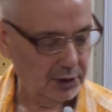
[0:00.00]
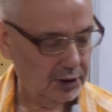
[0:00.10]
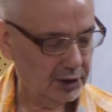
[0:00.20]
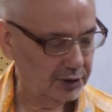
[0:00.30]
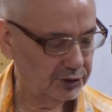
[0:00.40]

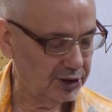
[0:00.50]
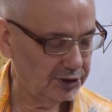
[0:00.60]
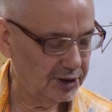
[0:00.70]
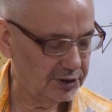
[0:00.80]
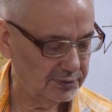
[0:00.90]
and
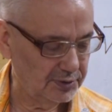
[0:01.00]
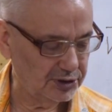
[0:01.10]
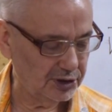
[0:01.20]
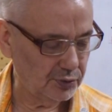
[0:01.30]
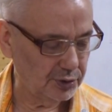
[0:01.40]
rotates with
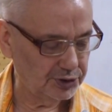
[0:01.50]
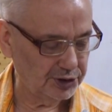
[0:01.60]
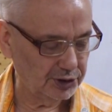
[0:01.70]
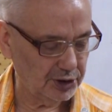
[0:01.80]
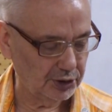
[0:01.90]
a
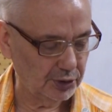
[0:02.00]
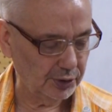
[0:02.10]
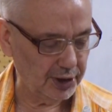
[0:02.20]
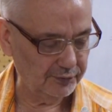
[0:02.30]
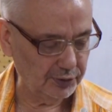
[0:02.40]
constant
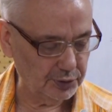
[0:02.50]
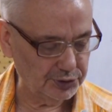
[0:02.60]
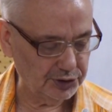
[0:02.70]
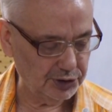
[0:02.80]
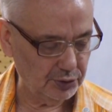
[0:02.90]
angular
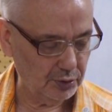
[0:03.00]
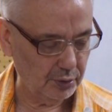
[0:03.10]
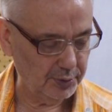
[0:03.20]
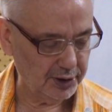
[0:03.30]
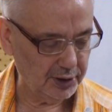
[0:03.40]
velocity
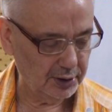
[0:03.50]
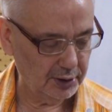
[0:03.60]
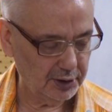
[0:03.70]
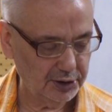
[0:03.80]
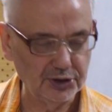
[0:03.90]
omega.
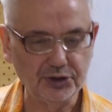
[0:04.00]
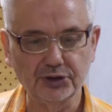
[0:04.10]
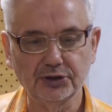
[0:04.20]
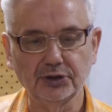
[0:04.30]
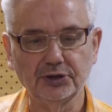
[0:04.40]
This
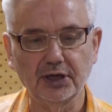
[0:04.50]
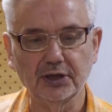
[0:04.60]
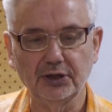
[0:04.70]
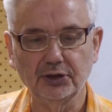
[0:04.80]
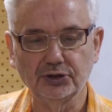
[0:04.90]
is
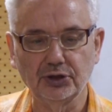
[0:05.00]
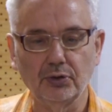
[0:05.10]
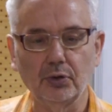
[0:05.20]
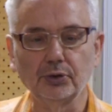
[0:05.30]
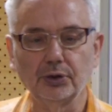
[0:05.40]
exactly the
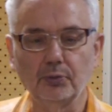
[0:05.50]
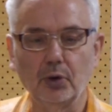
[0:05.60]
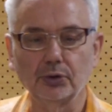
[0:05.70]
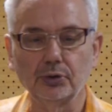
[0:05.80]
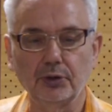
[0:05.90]

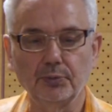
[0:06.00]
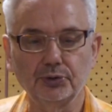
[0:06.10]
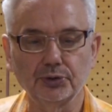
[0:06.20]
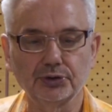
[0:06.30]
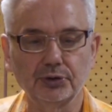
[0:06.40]
angular
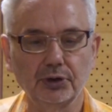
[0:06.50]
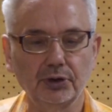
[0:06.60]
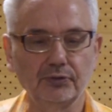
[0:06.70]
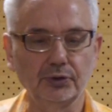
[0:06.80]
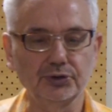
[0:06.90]

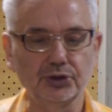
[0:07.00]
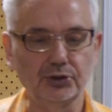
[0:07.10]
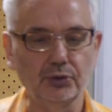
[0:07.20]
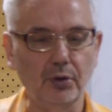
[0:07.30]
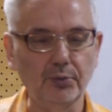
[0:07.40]

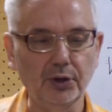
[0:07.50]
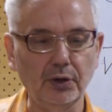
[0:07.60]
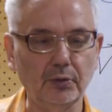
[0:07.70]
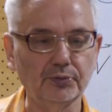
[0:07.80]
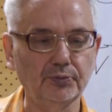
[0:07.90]
velocity omega
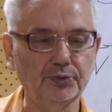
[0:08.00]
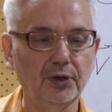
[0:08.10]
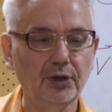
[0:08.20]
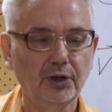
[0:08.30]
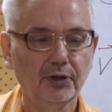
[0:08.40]

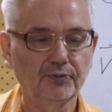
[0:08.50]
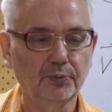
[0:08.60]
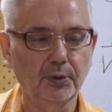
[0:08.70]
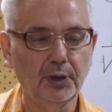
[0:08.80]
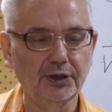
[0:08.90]

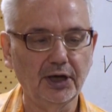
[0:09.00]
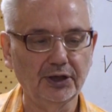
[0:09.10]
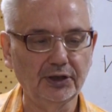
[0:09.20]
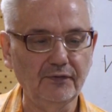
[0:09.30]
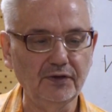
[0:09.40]

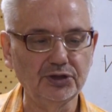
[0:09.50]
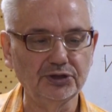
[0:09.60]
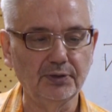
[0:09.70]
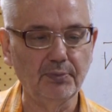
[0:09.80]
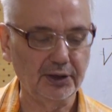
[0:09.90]
under which
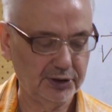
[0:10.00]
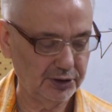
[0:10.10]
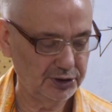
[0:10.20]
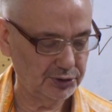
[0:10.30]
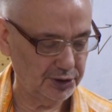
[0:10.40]
the
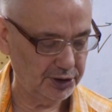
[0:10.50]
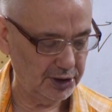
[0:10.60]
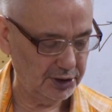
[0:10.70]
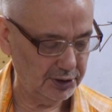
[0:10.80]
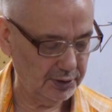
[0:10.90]
mantle is
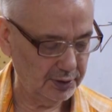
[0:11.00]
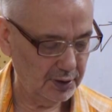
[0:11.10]
rotating.